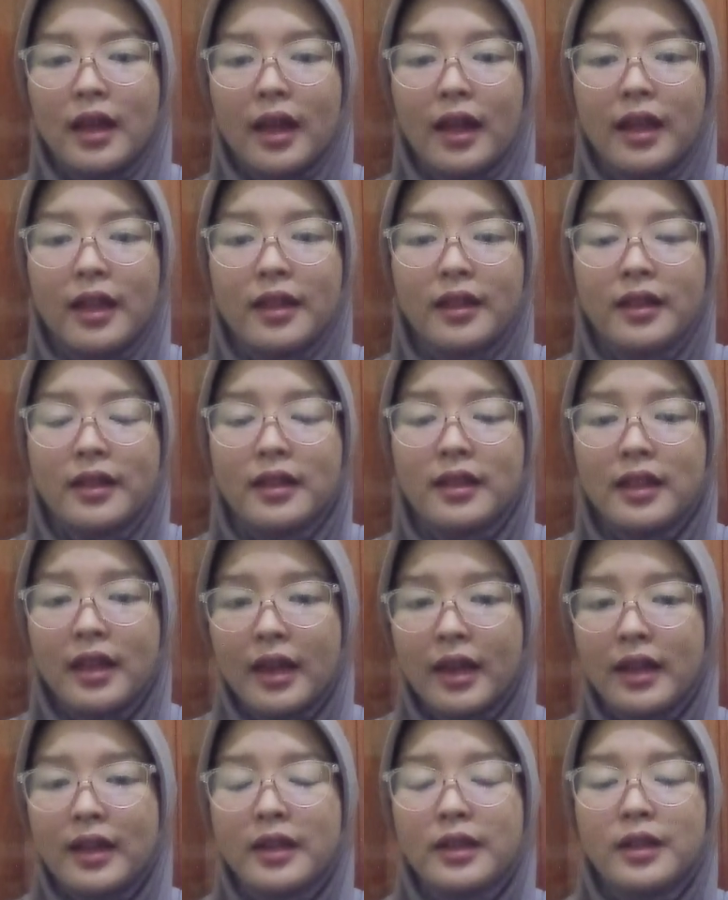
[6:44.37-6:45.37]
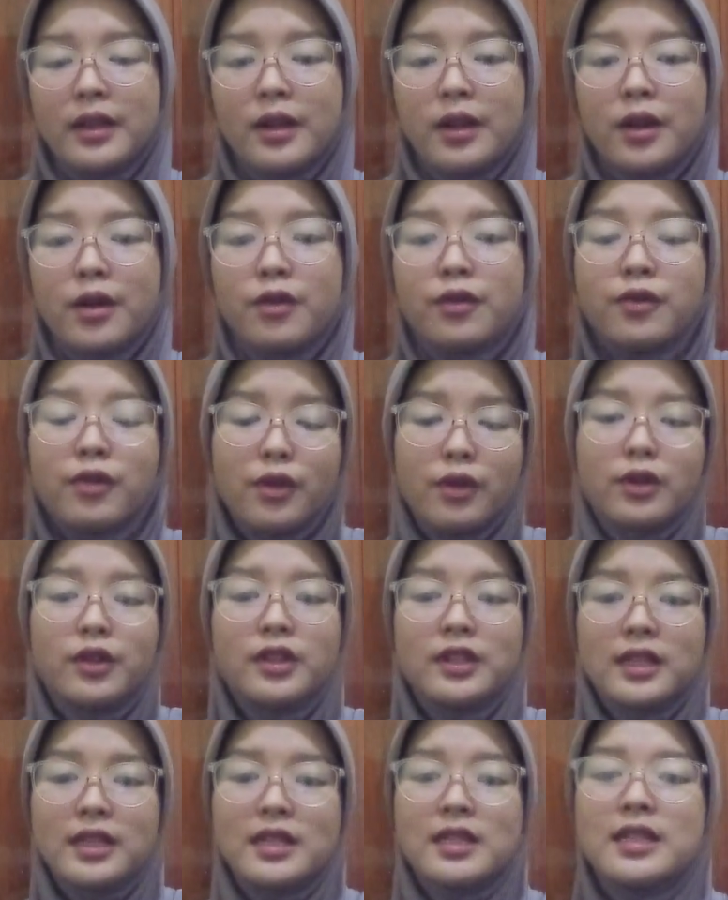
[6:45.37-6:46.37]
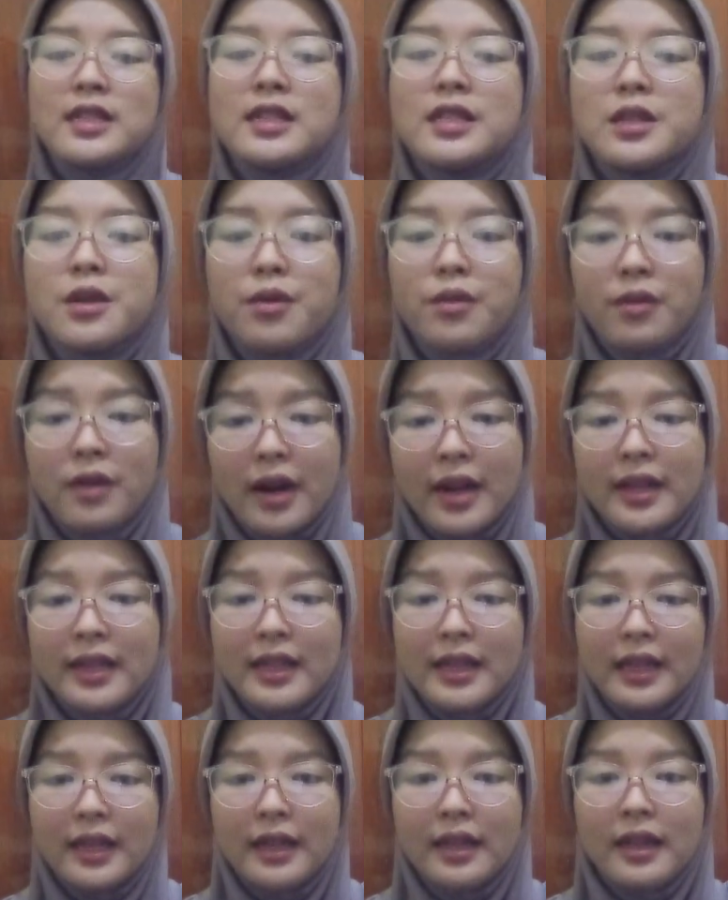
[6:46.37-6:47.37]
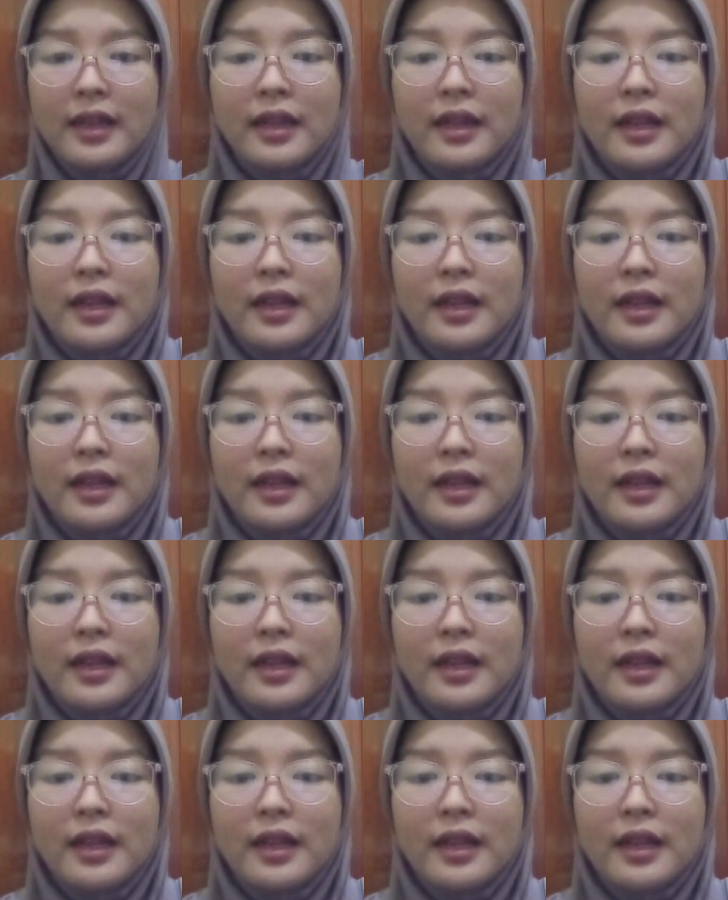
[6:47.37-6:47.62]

And then fourth is writing.